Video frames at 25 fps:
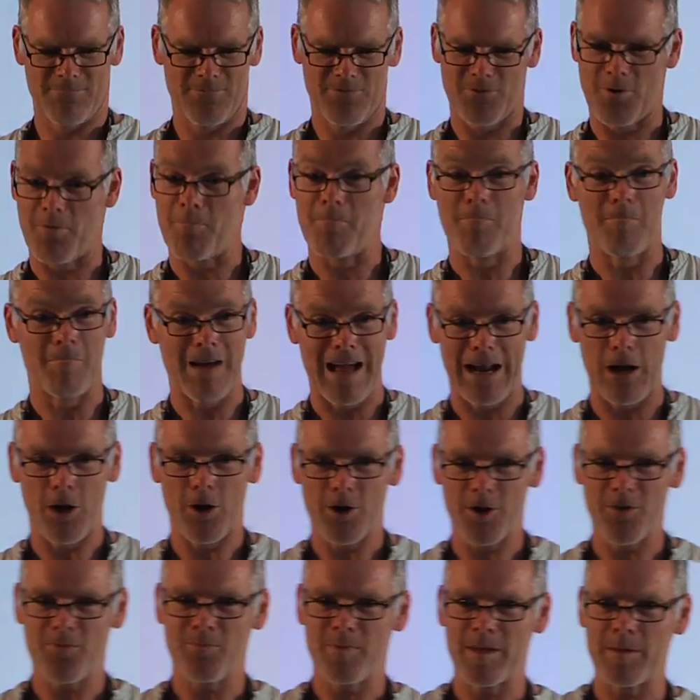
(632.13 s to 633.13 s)
from a
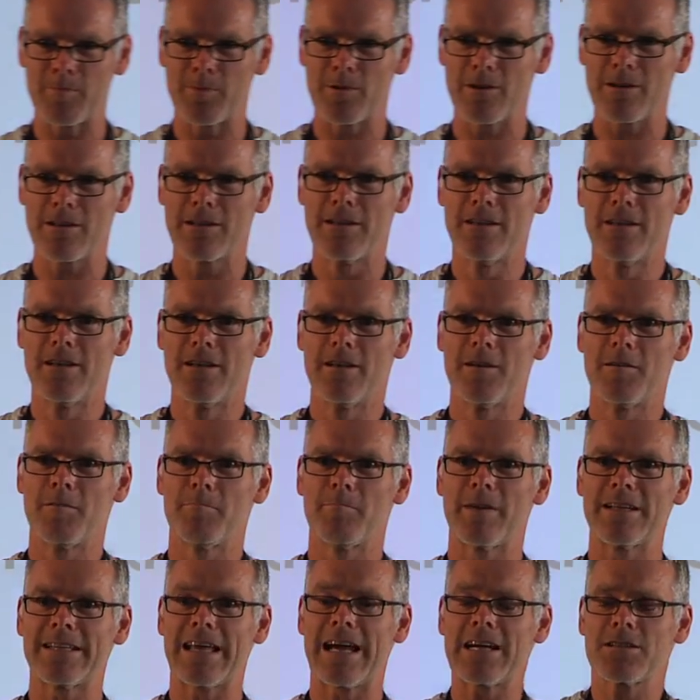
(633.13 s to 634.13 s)
lot of people,
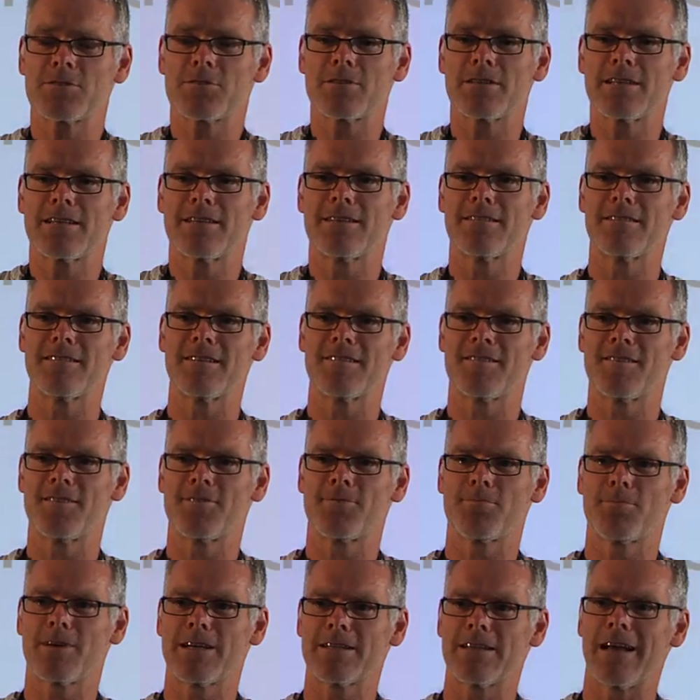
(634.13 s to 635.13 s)
but actually this
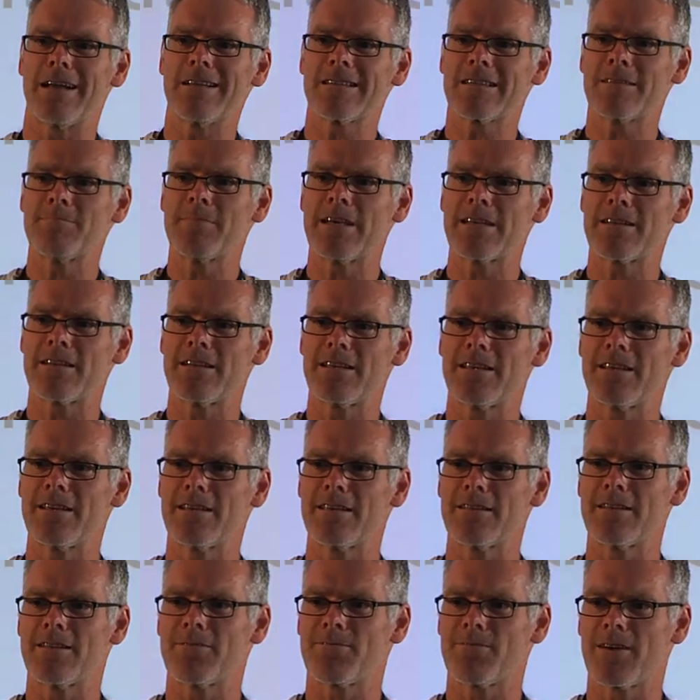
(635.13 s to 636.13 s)
is what
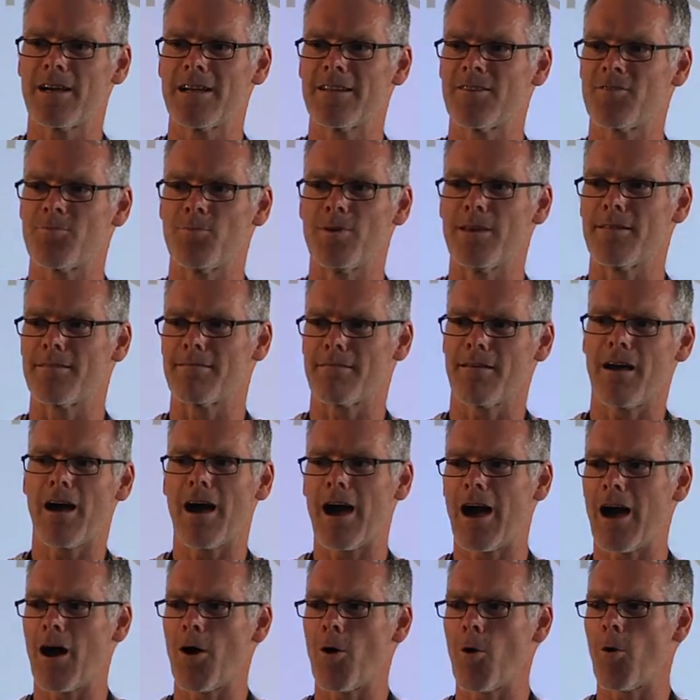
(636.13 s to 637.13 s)
ultimately defines with
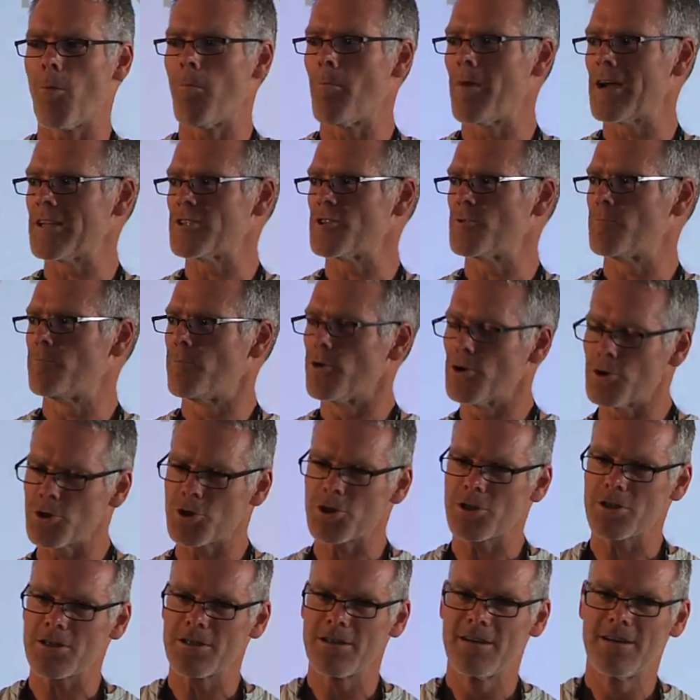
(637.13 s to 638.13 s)
how much
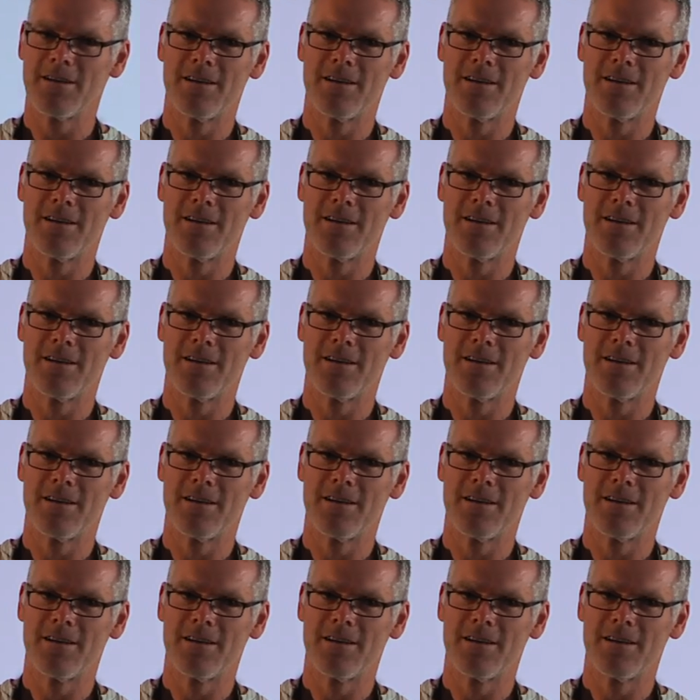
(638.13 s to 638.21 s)
push